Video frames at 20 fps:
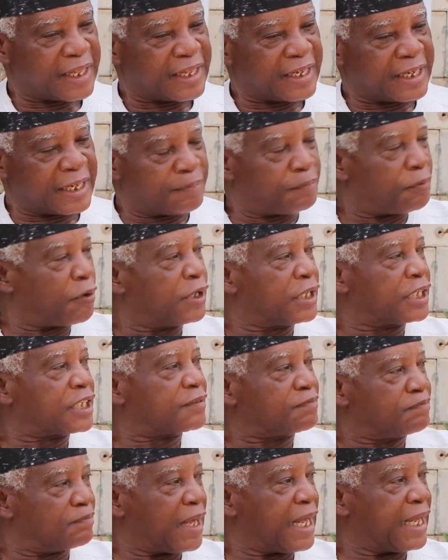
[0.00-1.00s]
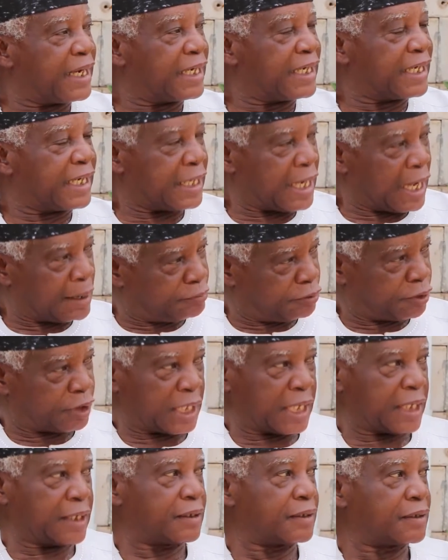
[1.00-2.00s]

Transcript: the policeman in Abuja,